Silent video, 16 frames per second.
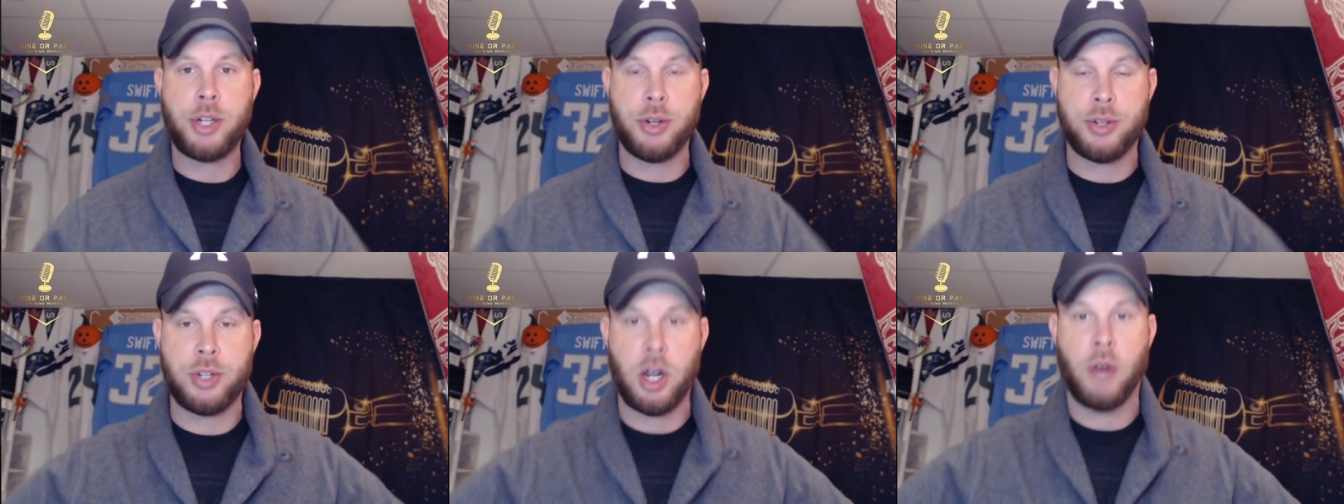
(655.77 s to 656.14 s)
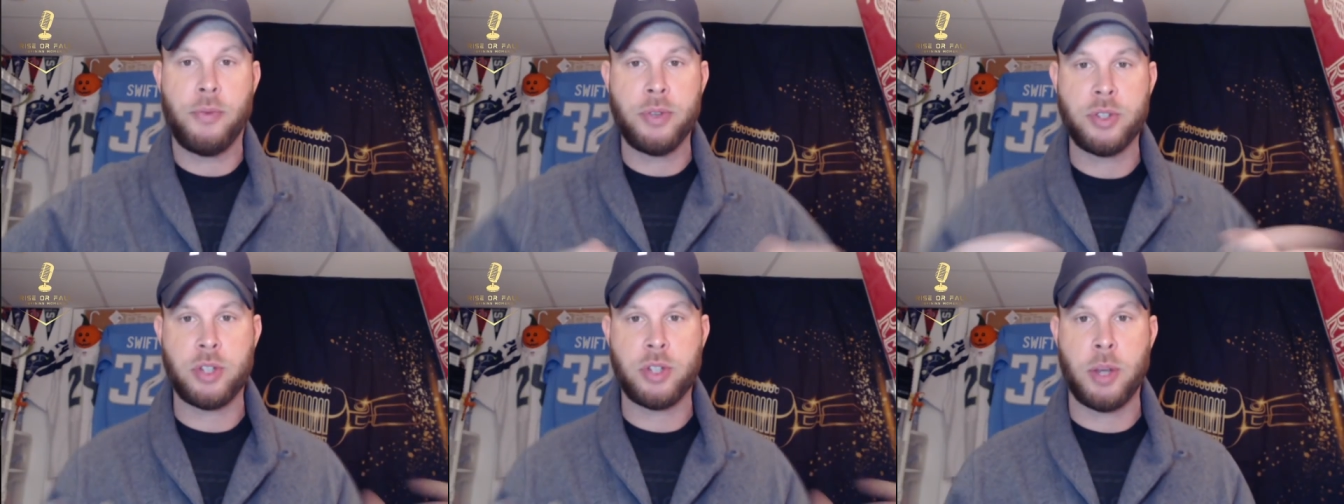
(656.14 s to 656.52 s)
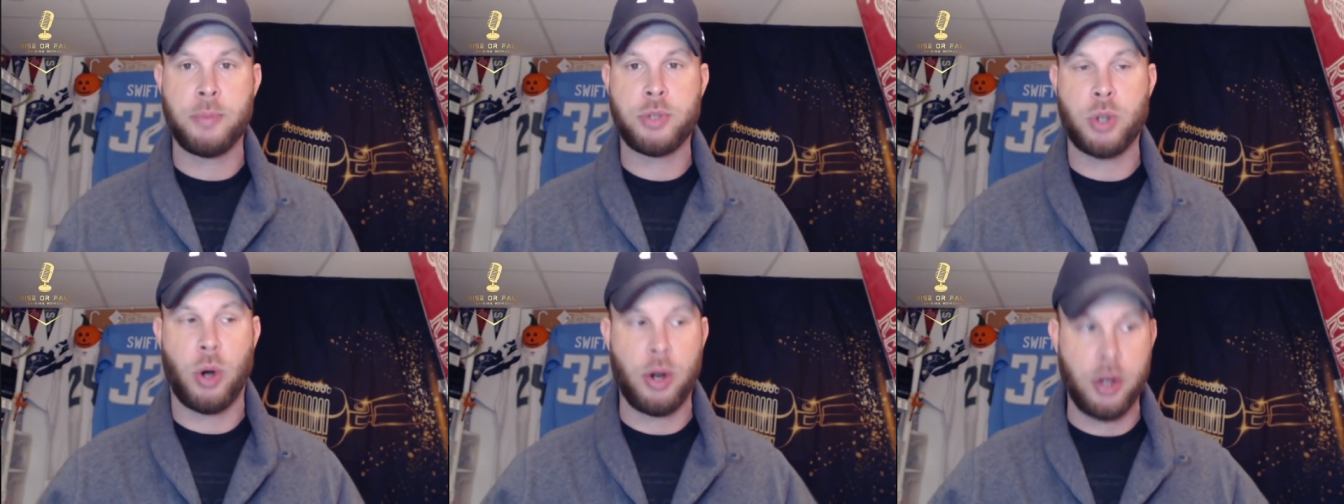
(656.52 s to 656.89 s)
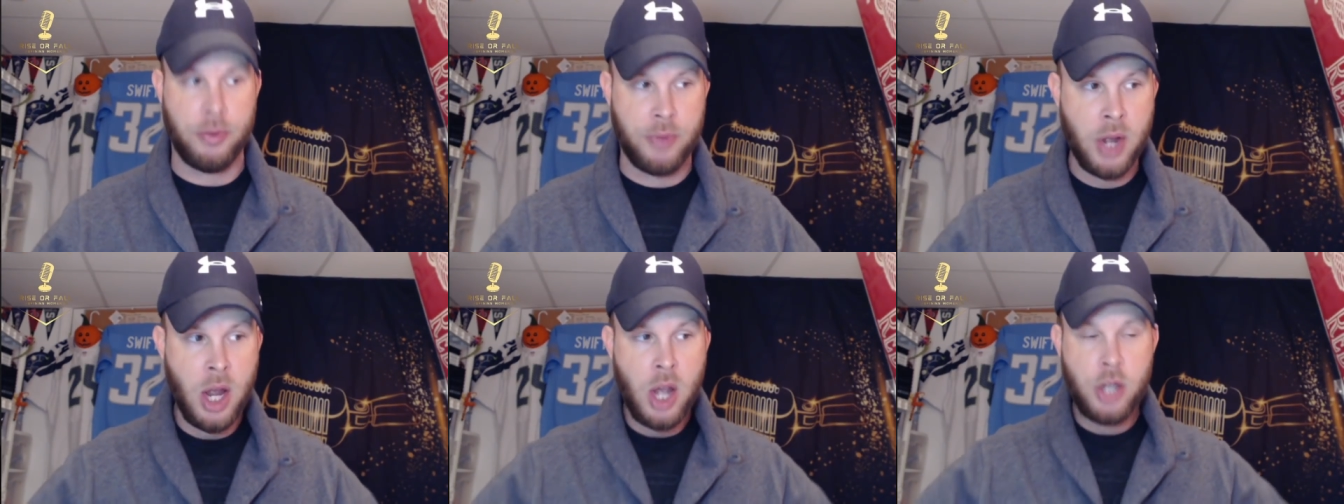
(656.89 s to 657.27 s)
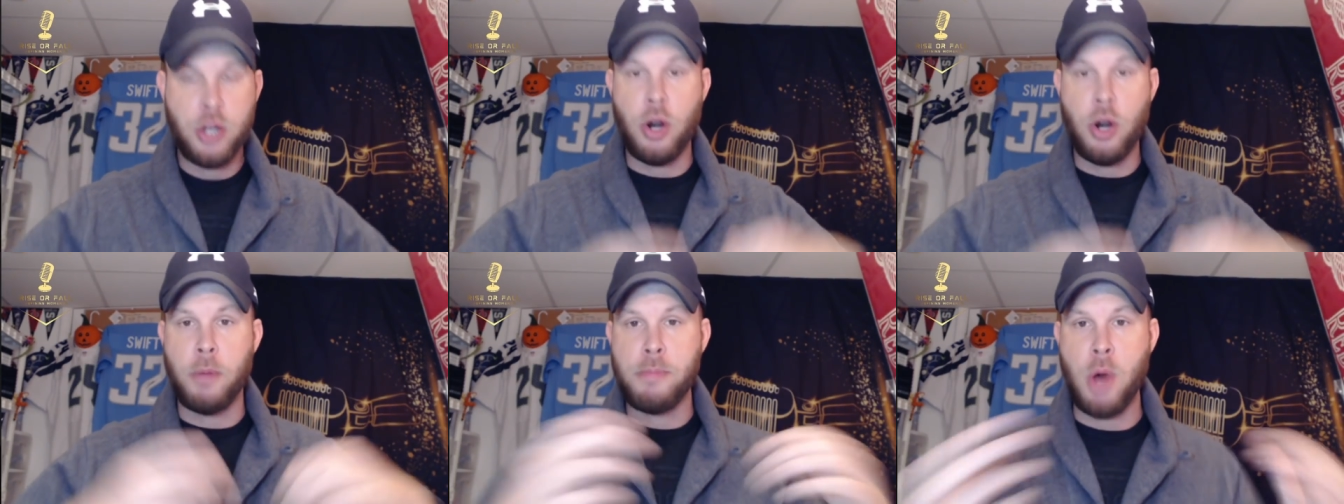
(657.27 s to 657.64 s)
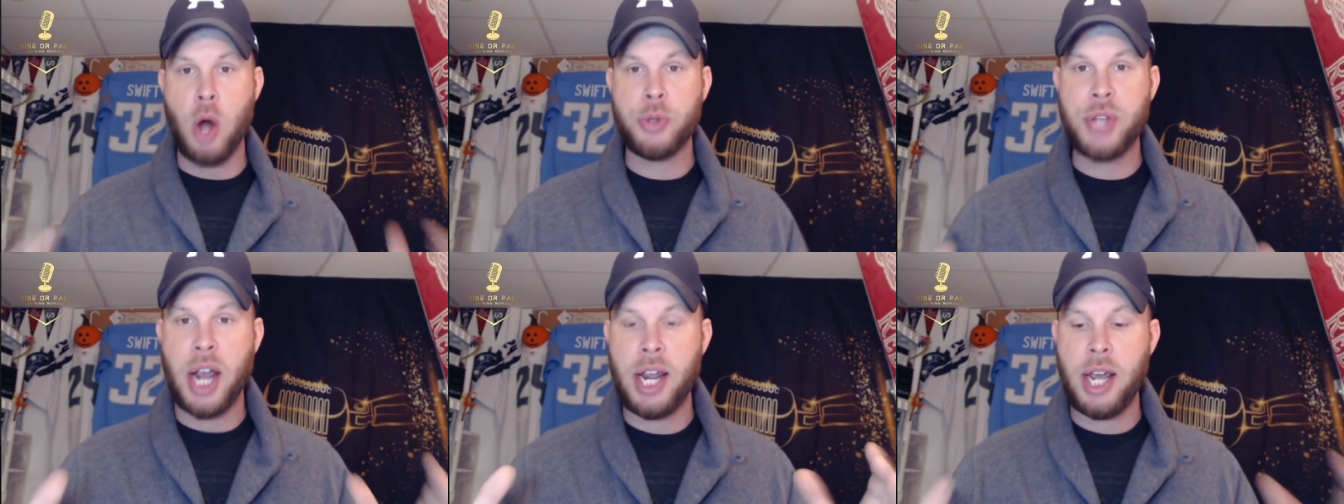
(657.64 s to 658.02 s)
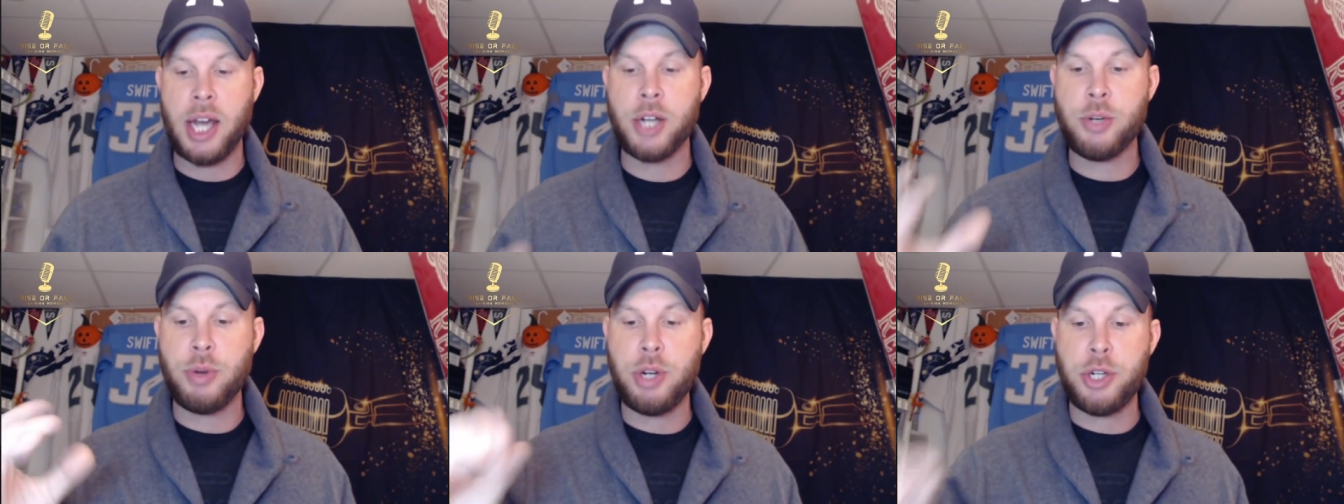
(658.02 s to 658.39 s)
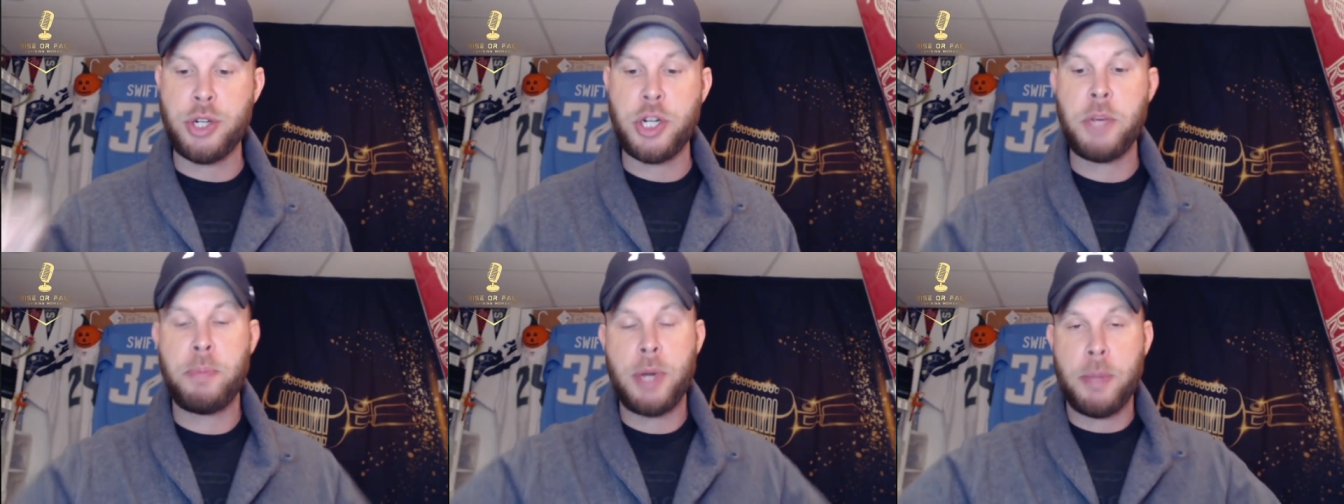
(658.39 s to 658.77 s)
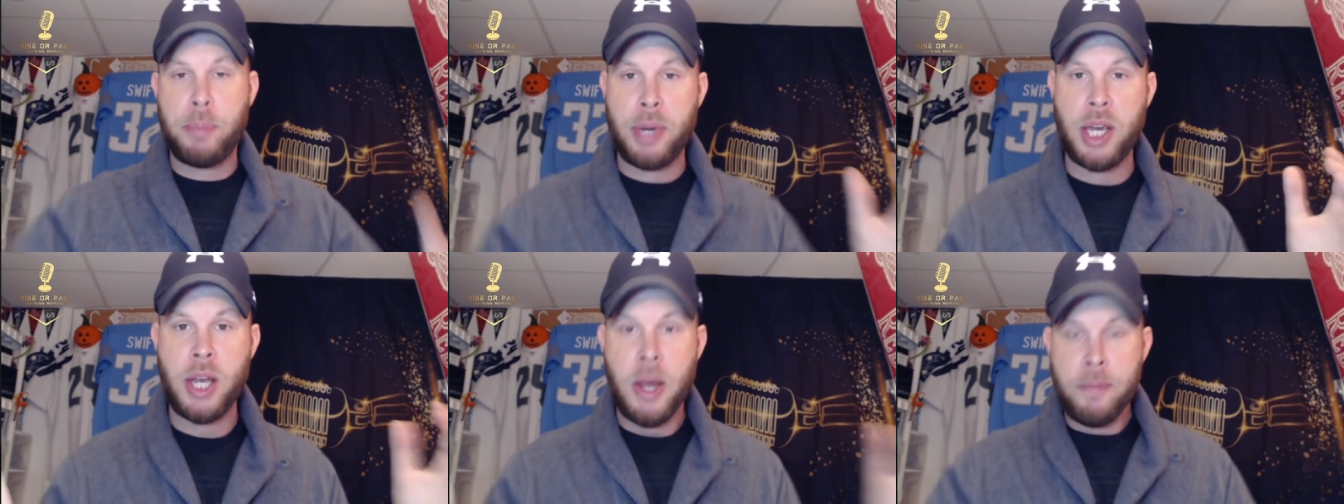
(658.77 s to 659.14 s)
yourself in some sort of, you know, multi-entry G P P,